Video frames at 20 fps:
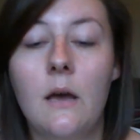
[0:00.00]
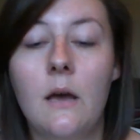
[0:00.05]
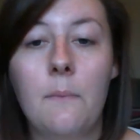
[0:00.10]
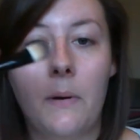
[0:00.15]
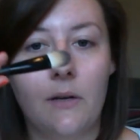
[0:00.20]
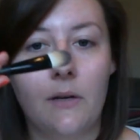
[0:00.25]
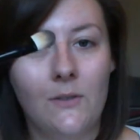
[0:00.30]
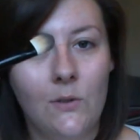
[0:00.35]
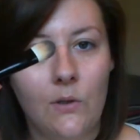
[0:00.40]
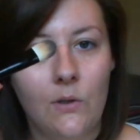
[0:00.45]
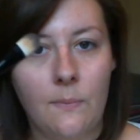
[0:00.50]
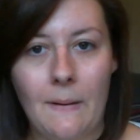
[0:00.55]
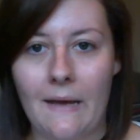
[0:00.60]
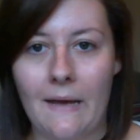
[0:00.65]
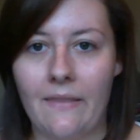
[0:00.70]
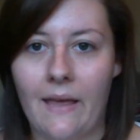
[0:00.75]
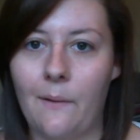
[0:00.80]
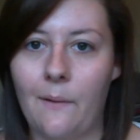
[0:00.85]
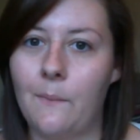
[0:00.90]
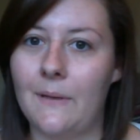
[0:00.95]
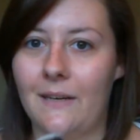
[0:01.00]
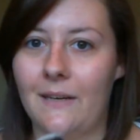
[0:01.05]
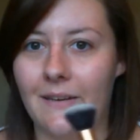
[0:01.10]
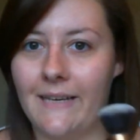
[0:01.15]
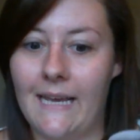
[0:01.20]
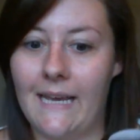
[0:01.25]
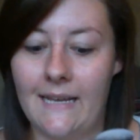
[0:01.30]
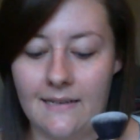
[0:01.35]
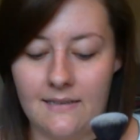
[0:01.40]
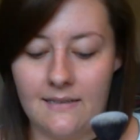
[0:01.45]
But I'll talk about that when I
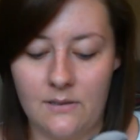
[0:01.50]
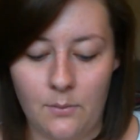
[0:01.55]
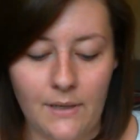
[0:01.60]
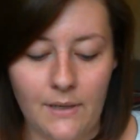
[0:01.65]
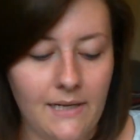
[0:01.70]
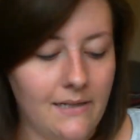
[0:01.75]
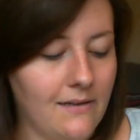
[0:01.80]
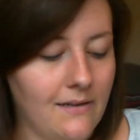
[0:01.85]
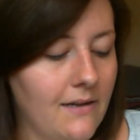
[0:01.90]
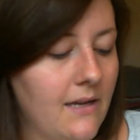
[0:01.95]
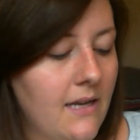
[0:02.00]
get to it.